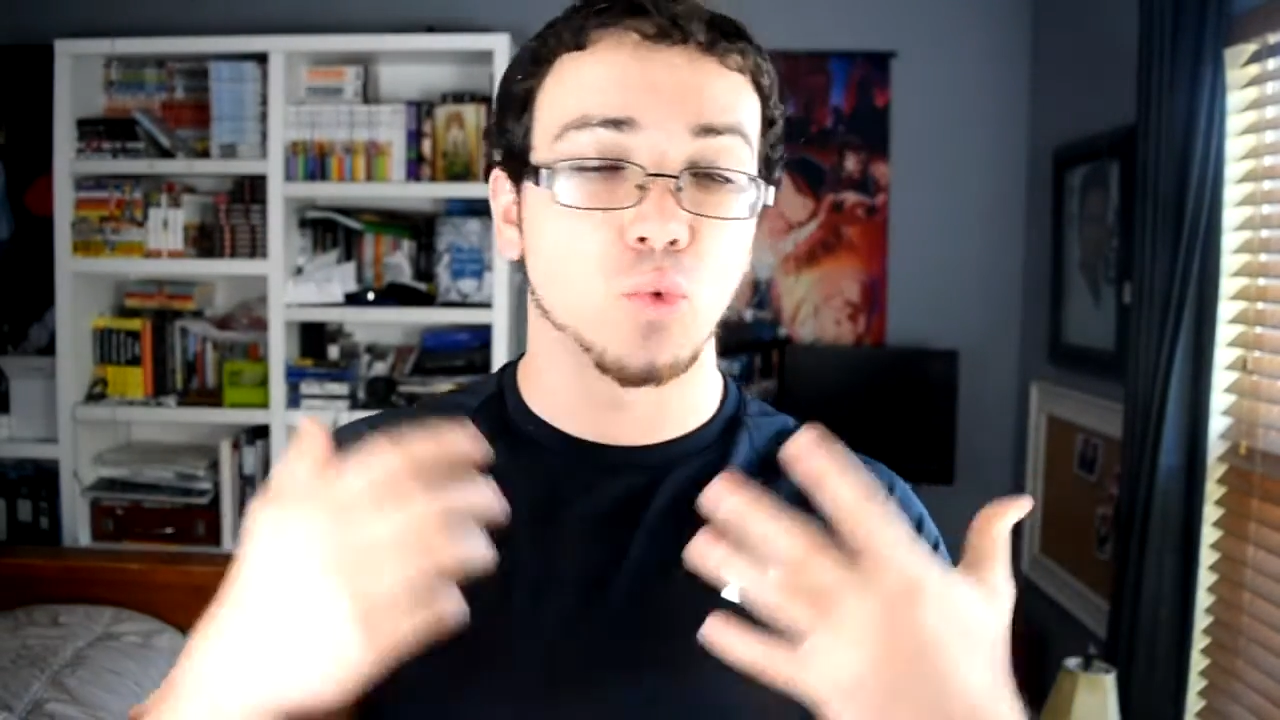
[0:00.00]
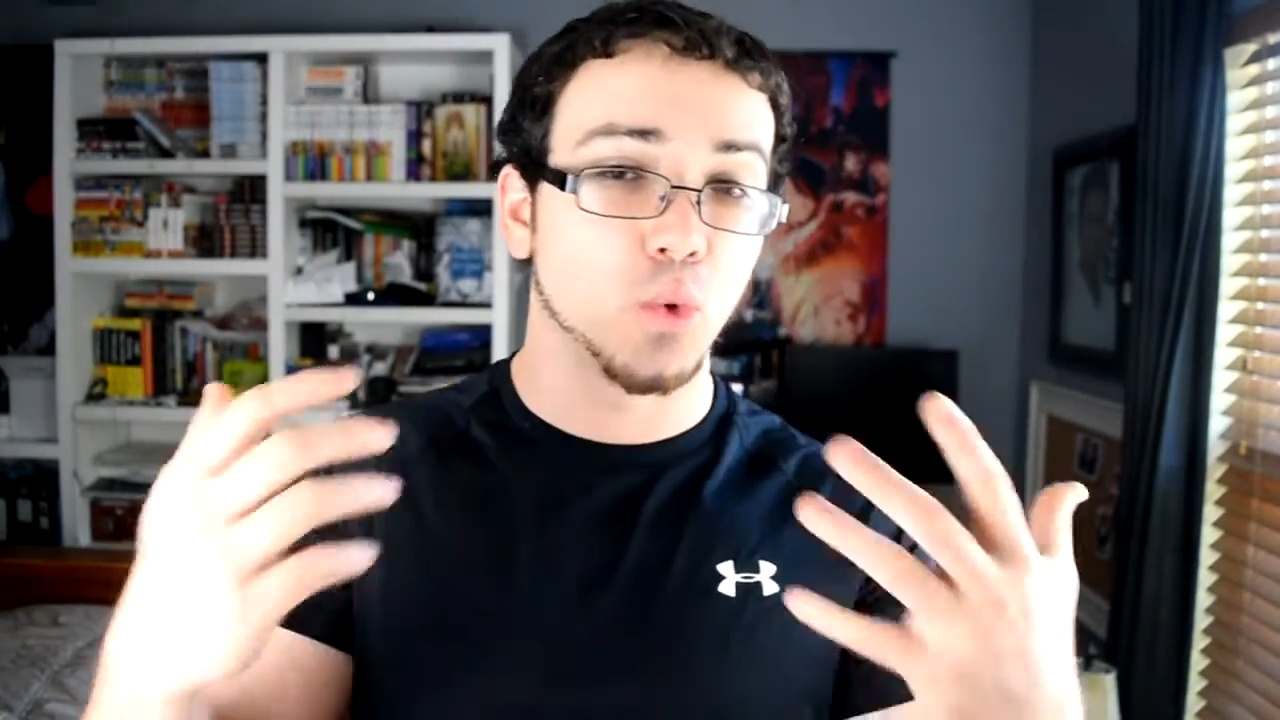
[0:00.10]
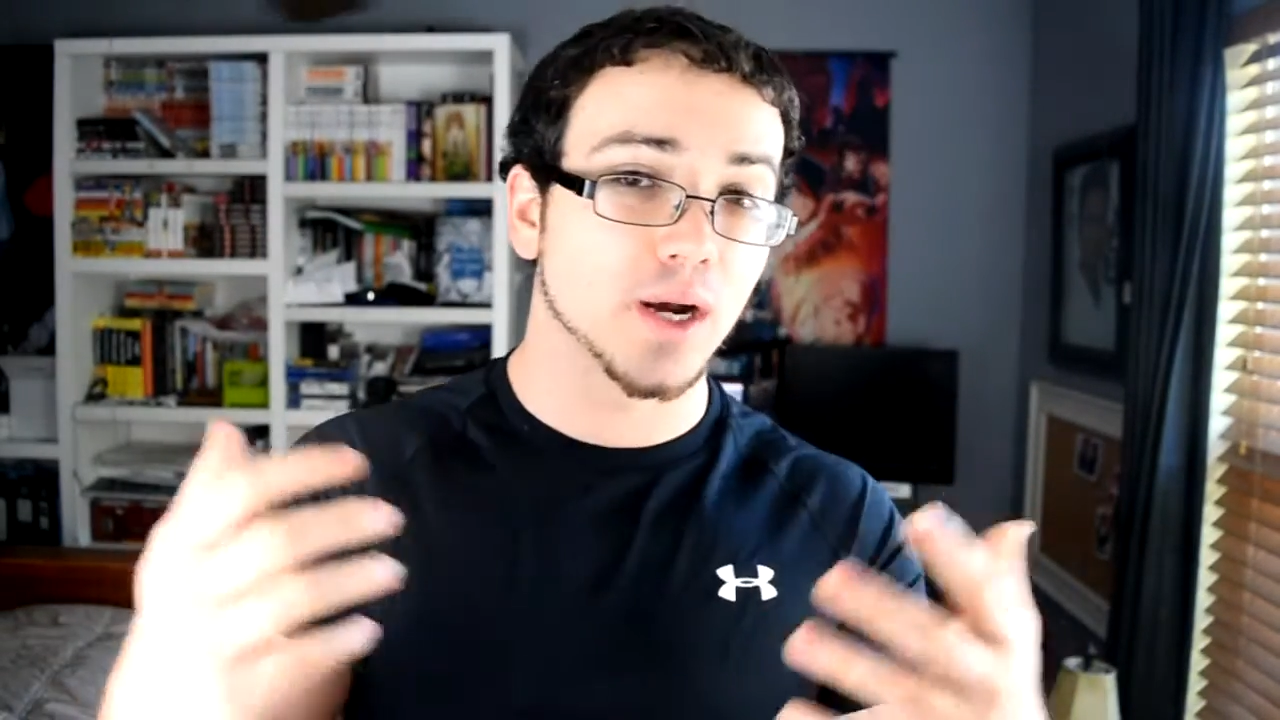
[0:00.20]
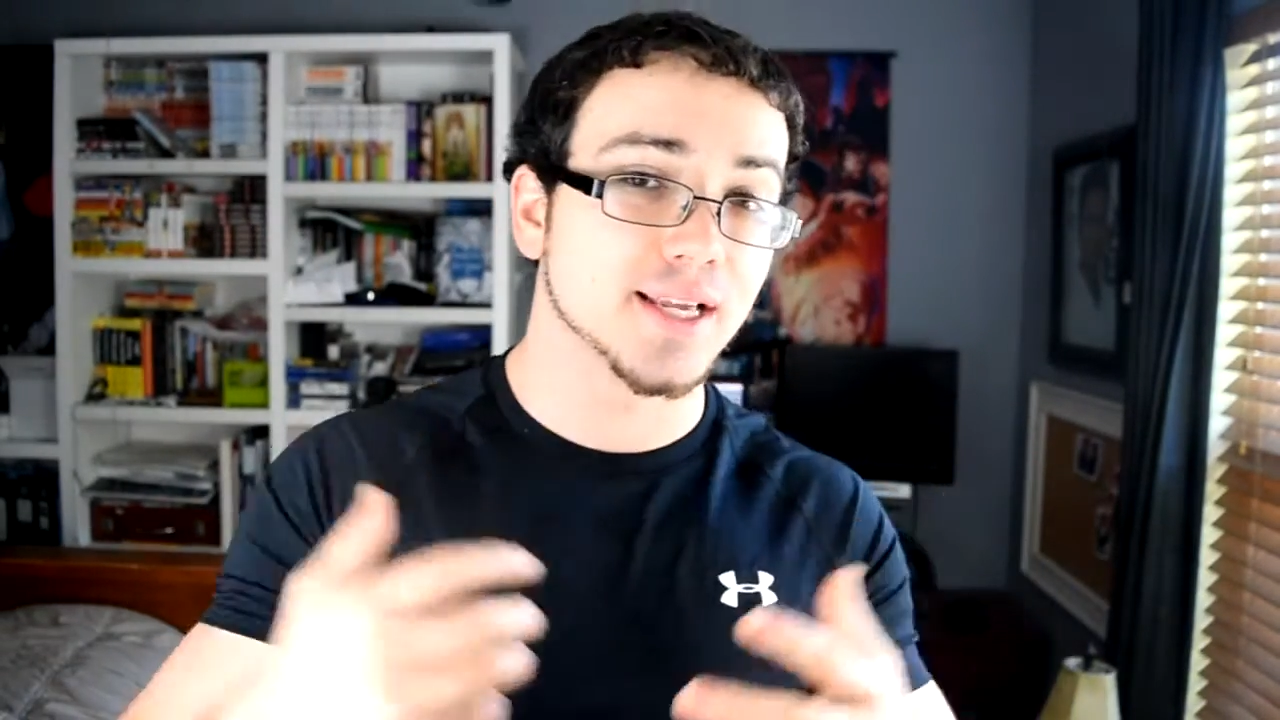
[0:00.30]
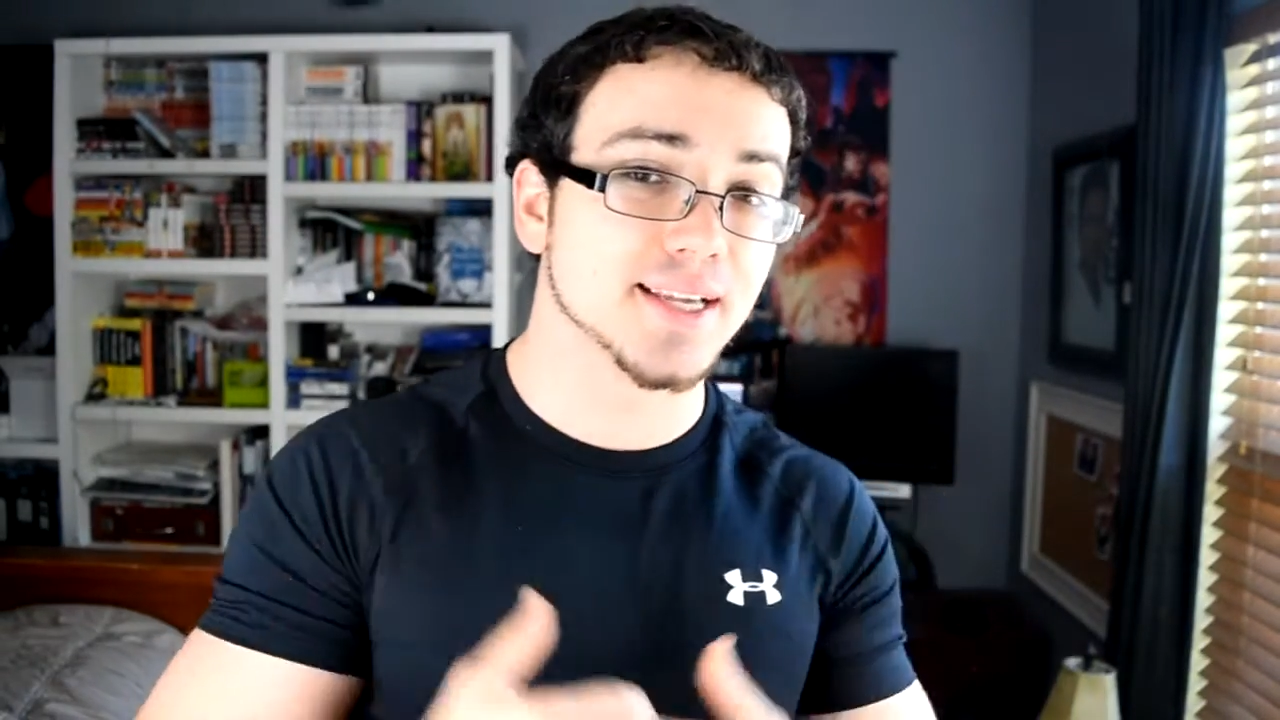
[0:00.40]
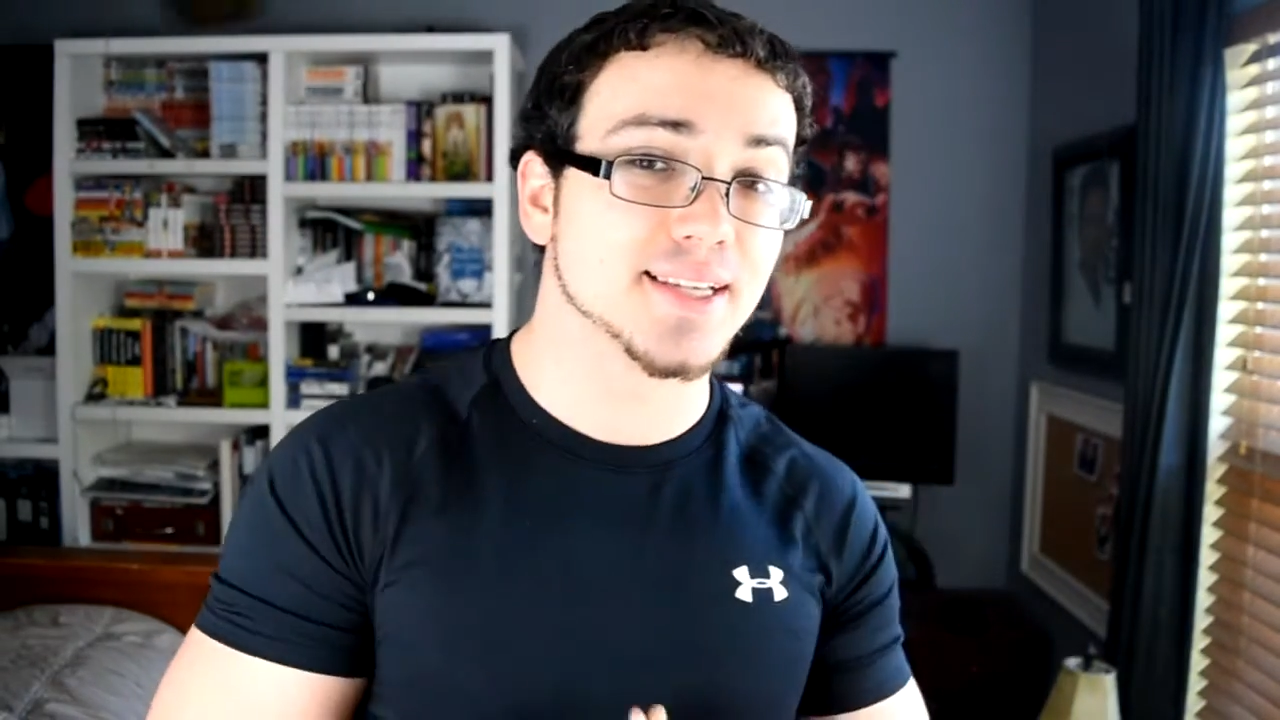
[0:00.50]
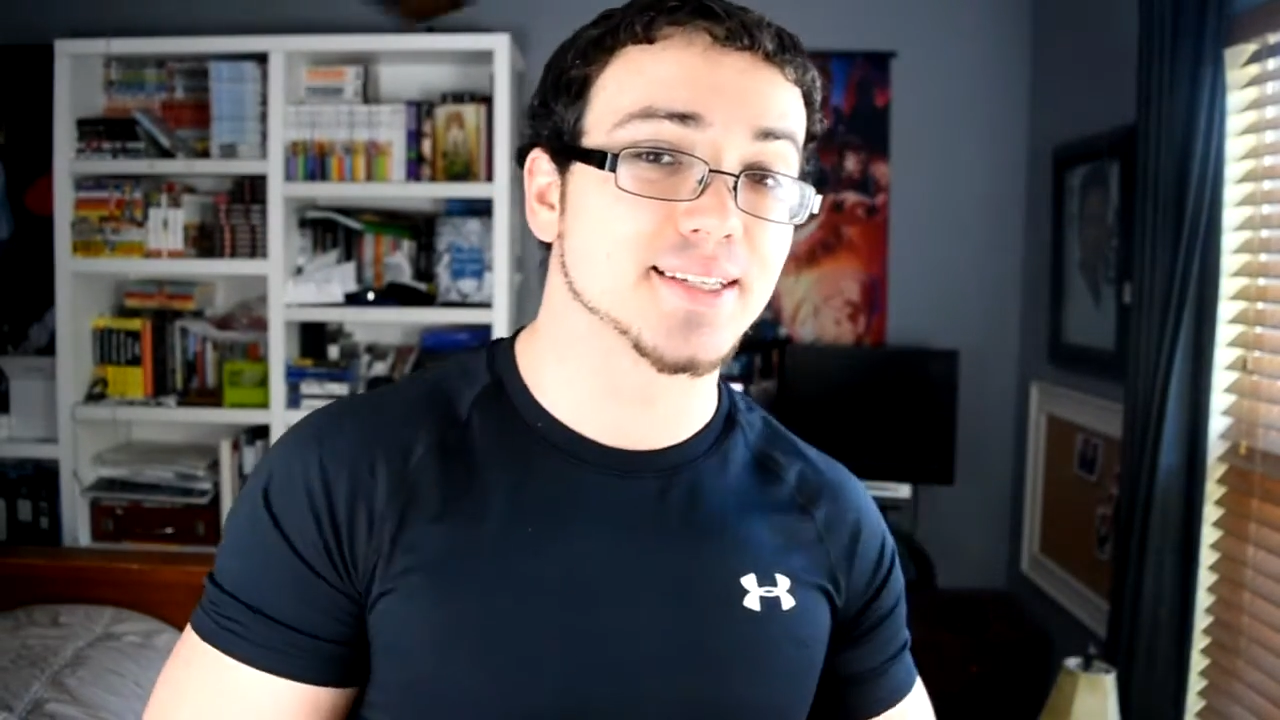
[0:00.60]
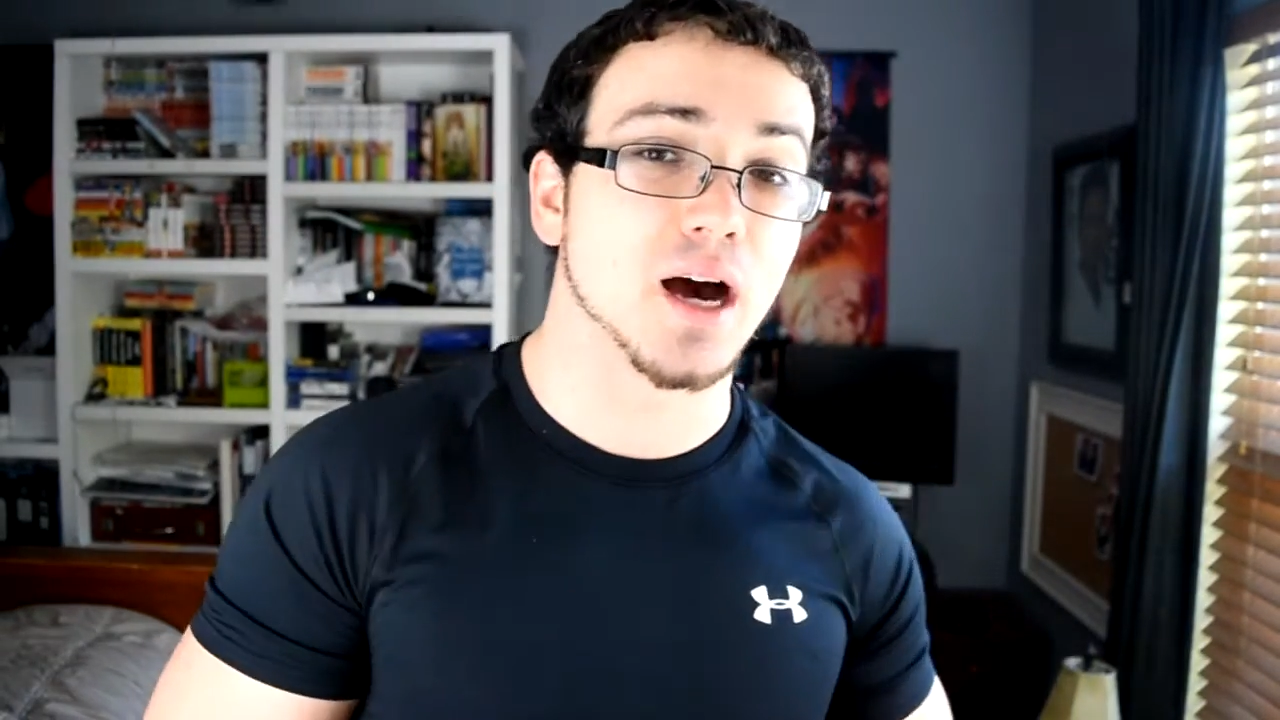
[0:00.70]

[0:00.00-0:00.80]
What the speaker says: what it is